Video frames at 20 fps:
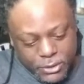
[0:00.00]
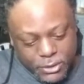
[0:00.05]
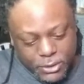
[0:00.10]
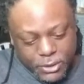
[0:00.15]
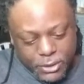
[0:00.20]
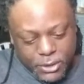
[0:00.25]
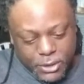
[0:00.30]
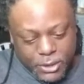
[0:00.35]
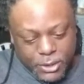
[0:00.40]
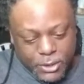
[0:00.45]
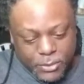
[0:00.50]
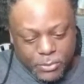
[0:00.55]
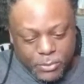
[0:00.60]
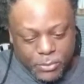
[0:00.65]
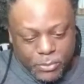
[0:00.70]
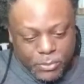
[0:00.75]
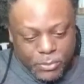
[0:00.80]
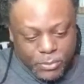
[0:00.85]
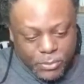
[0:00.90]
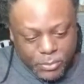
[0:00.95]
And
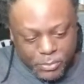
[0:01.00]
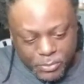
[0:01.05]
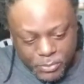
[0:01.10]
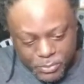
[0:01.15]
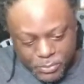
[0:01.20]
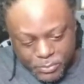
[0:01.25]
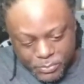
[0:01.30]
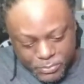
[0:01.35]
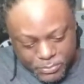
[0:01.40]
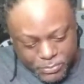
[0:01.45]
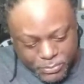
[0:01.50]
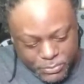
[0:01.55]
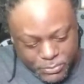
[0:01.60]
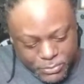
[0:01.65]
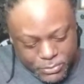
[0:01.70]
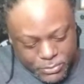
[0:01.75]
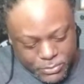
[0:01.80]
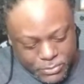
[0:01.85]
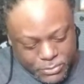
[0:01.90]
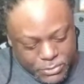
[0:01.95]

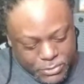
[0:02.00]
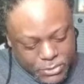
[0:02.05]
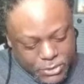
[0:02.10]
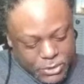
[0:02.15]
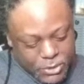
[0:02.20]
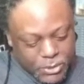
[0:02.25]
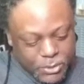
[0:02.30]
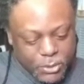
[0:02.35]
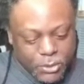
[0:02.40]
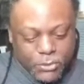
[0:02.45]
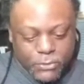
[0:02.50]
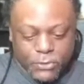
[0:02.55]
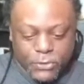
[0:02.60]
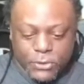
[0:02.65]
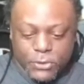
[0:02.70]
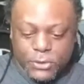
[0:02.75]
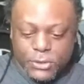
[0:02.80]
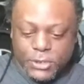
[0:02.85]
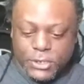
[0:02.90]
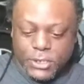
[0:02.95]
of
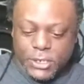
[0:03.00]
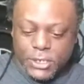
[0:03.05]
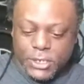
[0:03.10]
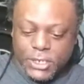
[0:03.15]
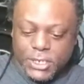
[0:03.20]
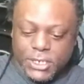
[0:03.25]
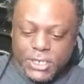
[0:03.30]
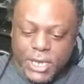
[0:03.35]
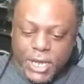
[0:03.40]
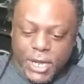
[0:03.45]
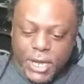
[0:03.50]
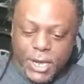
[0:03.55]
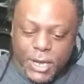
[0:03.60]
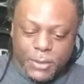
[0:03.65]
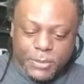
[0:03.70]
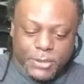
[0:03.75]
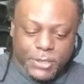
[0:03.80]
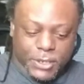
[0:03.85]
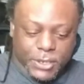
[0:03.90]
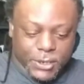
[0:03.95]
course the little
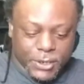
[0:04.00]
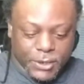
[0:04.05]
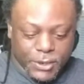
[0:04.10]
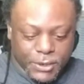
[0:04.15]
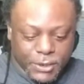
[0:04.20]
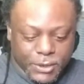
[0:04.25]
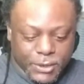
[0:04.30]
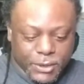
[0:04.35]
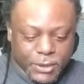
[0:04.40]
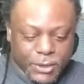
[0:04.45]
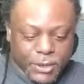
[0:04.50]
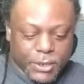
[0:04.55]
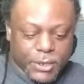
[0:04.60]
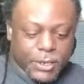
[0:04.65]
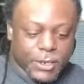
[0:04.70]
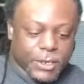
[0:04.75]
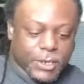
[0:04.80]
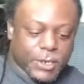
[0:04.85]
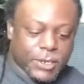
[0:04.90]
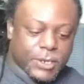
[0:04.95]
tabs here.
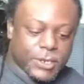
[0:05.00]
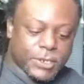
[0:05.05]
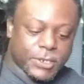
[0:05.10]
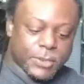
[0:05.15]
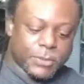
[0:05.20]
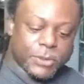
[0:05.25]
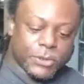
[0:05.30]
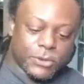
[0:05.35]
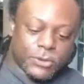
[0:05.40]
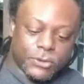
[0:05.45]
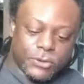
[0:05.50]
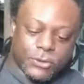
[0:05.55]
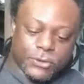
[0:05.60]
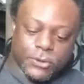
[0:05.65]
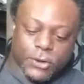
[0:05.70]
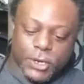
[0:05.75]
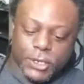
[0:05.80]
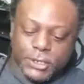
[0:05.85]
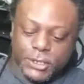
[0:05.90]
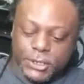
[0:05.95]
Some
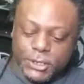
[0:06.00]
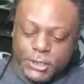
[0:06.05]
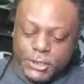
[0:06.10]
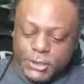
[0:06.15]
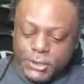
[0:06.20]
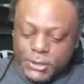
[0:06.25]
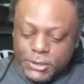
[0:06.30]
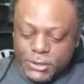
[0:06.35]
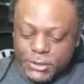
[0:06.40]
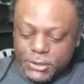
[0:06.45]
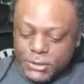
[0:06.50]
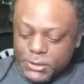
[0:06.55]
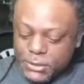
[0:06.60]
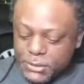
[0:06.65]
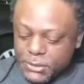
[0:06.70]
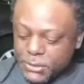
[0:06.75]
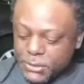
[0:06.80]
instructions.